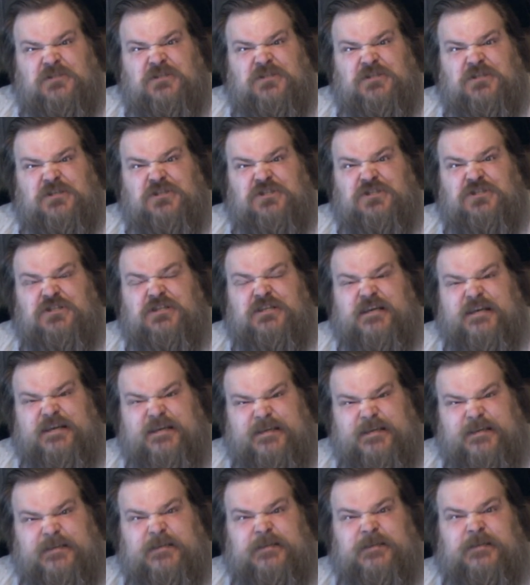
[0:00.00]
Such
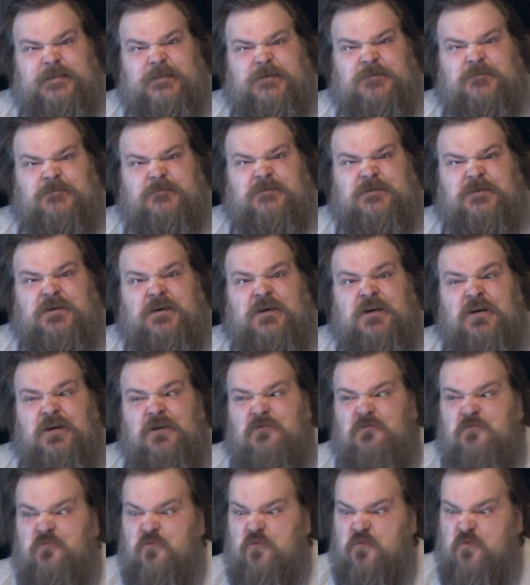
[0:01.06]
angry,
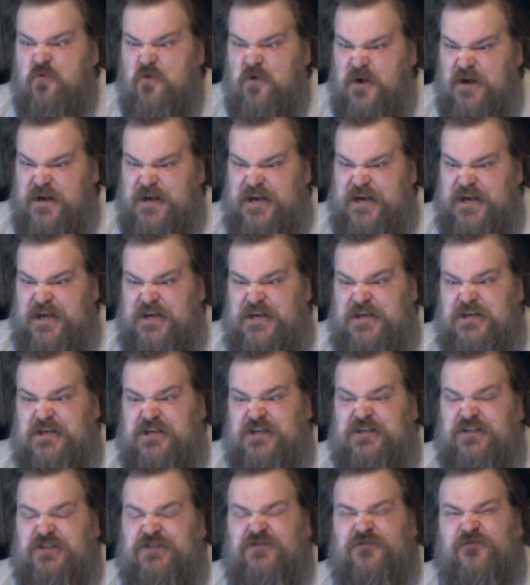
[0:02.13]

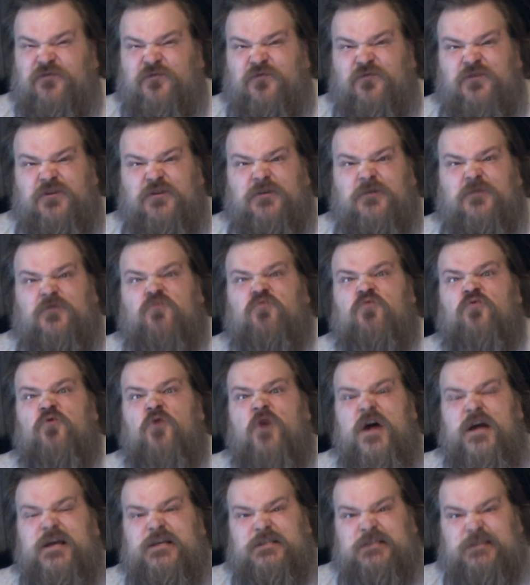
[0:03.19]
rage filled
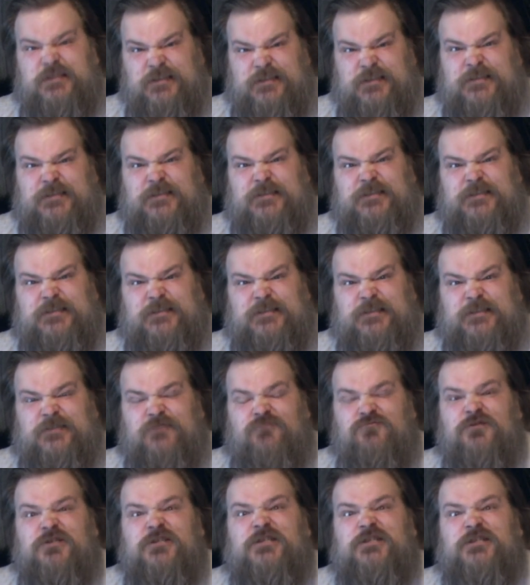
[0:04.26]
red eyes
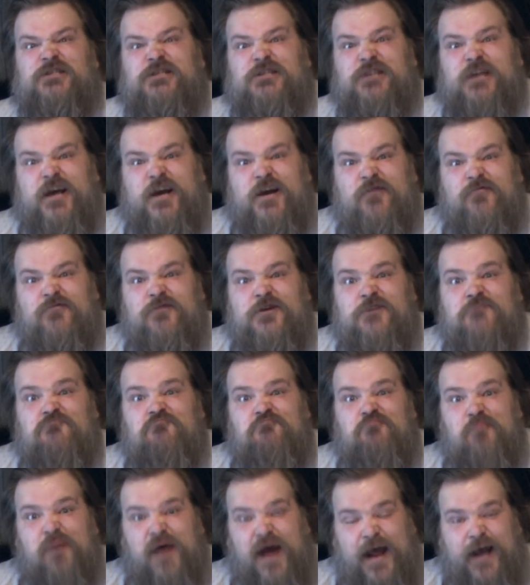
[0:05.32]
was
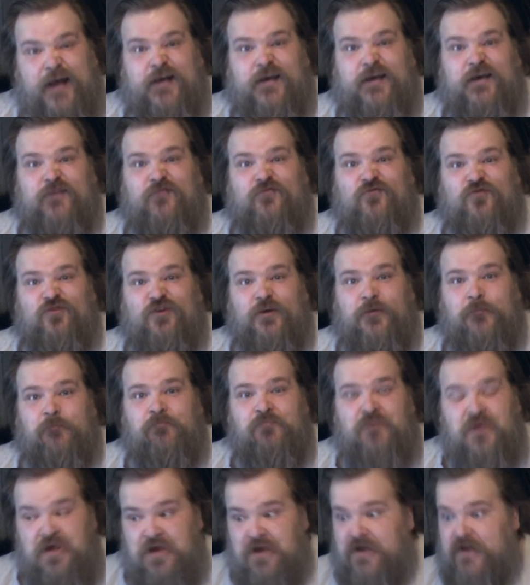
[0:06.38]
staring back at him,
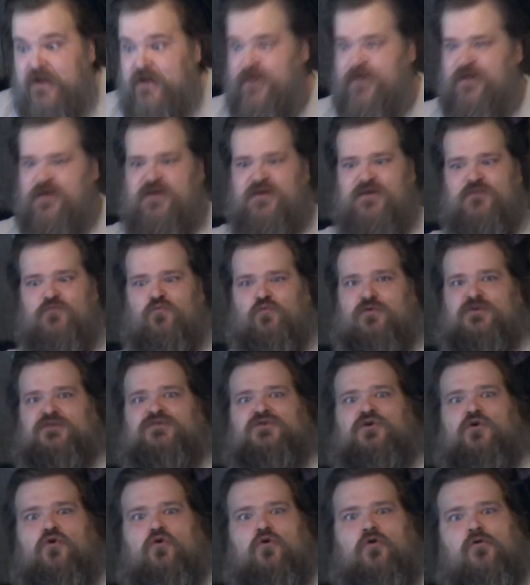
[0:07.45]
and he
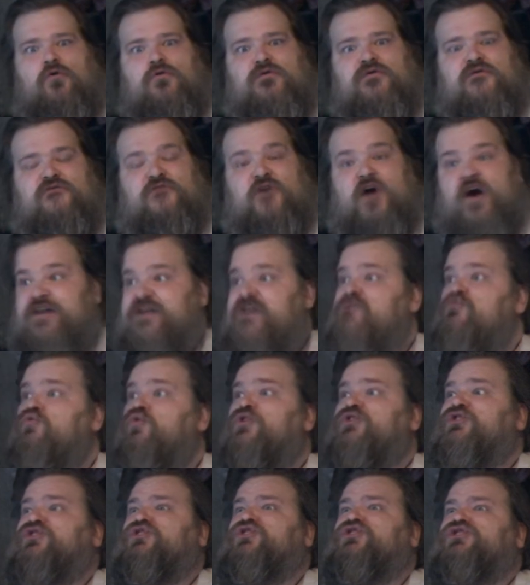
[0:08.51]
was horrified. He
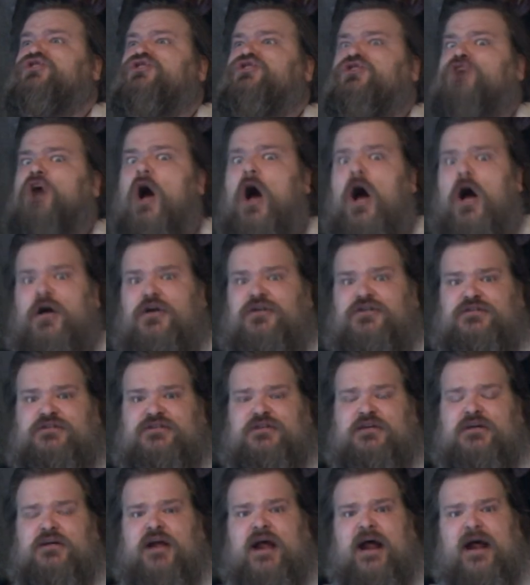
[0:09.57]
was
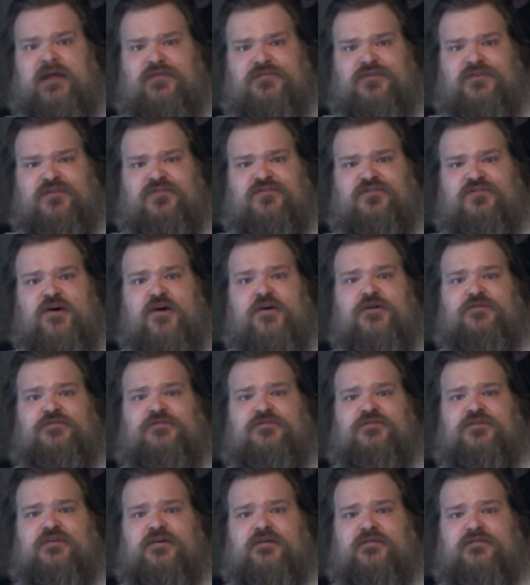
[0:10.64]
shocked at the
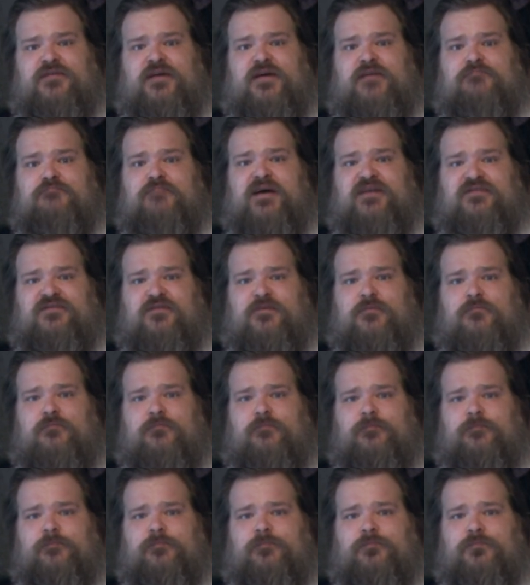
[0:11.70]
sight that met him.